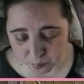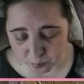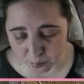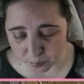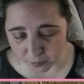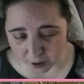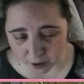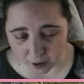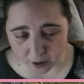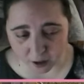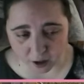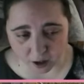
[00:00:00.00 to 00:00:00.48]

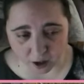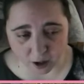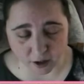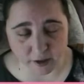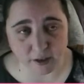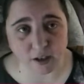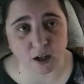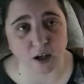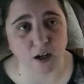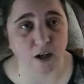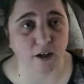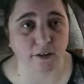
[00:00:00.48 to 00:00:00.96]
but
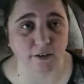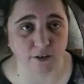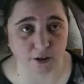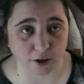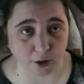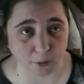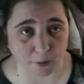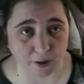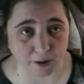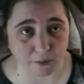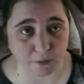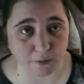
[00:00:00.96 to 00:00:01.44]
I can't
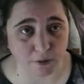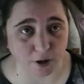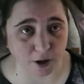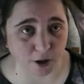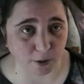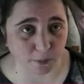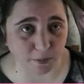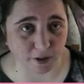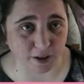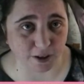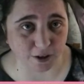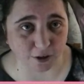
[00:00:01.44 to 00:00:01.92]
go out,
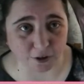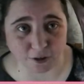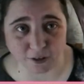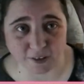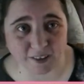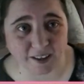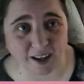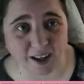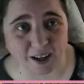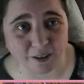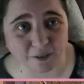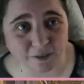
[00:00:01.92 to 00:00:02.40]
I'm in
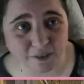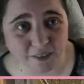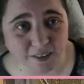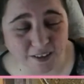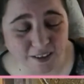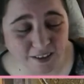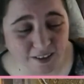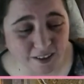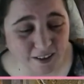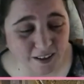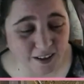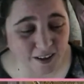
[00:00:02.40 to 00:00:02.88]
lockdown,
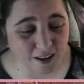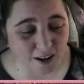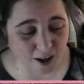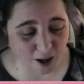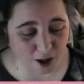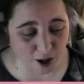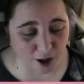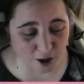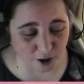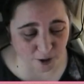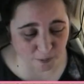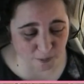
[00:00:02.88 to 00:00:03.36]

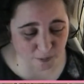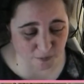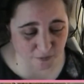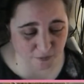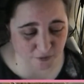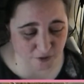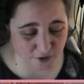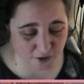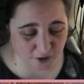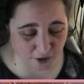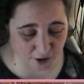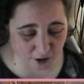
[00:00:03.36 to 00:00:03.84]

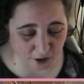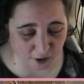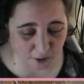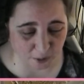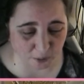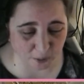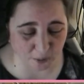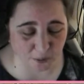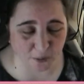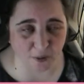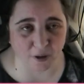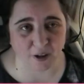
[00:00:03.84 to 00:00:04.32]

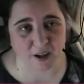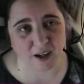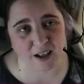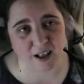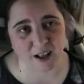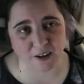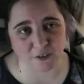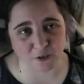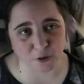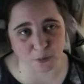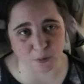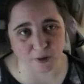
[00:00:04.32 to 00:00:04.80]
so you'll
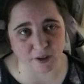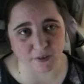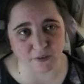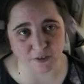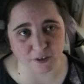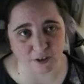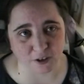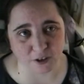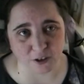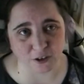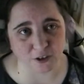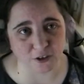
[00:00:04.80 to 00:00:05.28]
have to wait
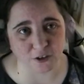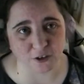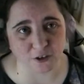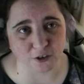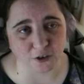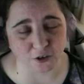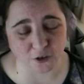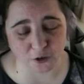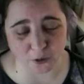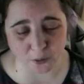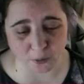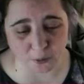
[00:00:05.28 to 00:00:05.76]
for Duncan
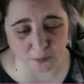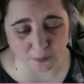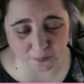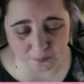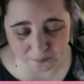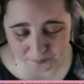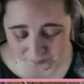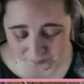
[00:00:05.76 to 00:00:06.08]
to do it.